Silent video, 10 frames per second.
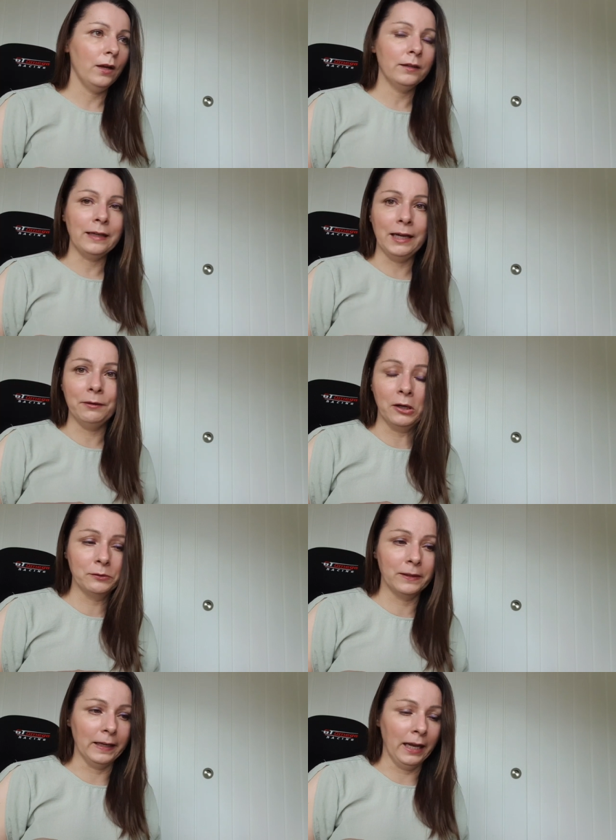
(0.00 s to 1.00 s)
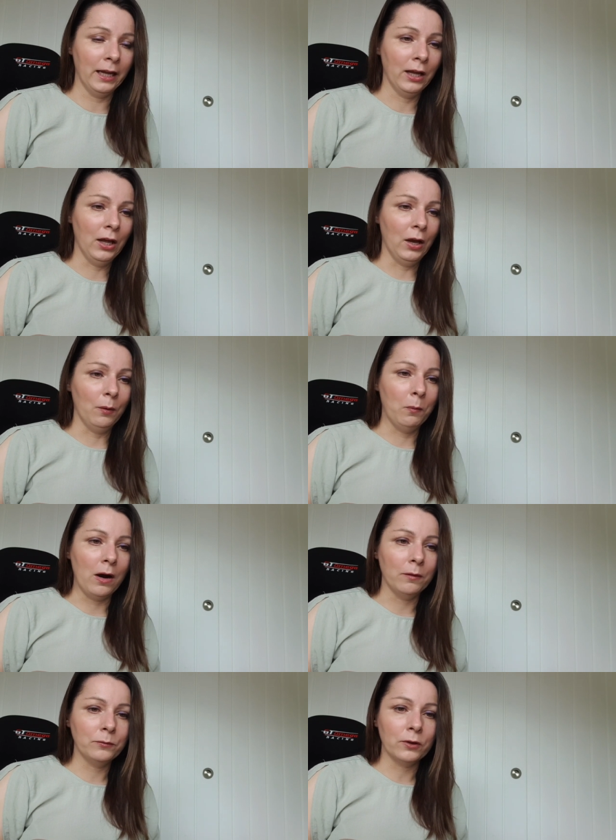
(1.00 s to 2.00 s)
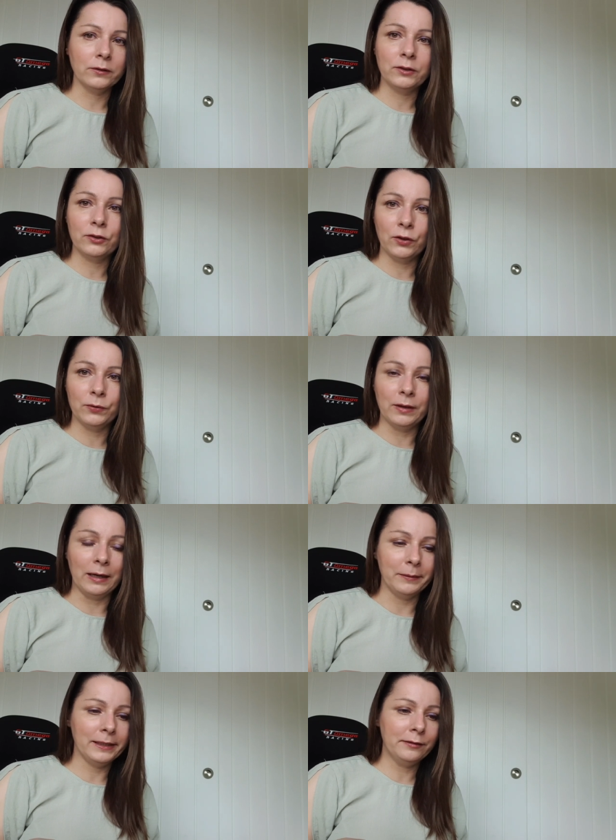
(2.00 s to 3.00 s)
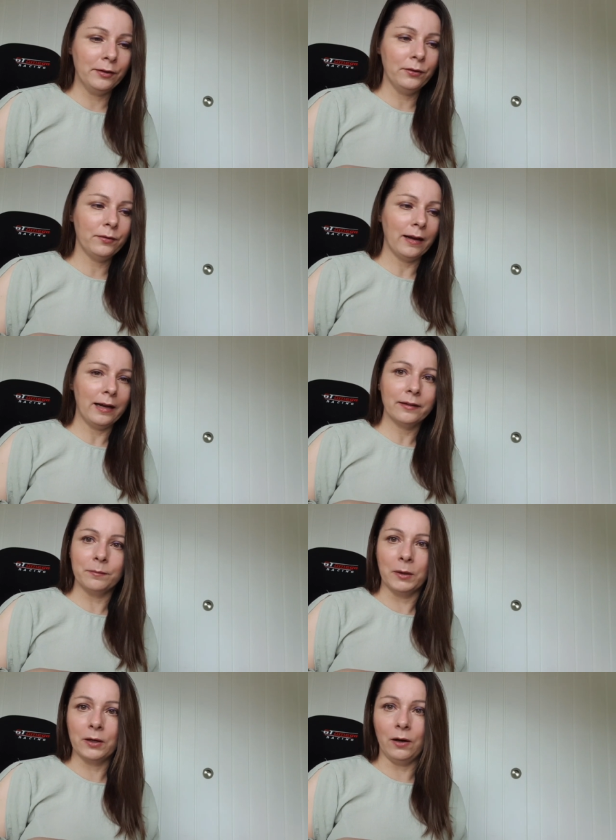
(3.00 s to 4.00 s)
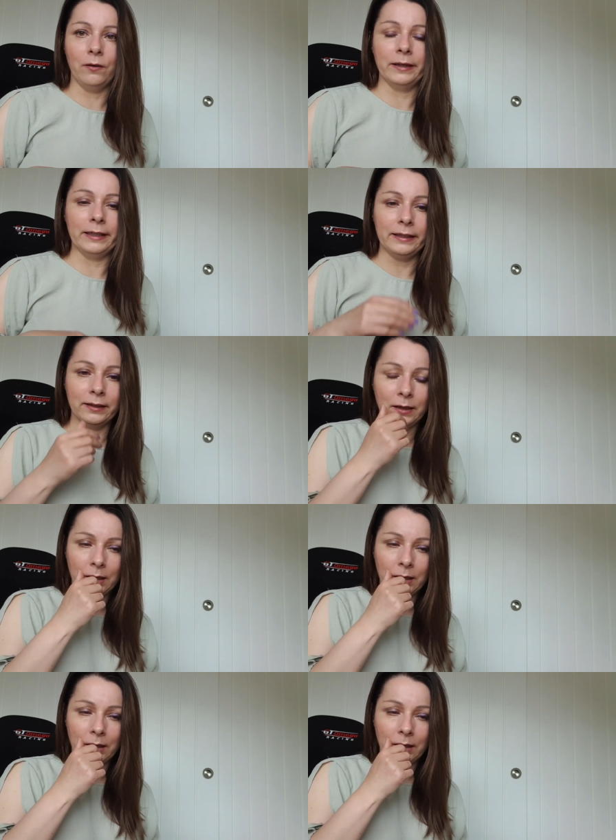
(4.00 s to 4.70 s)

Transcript: I downloaded it. And what I'm trying to do now is use that as my guide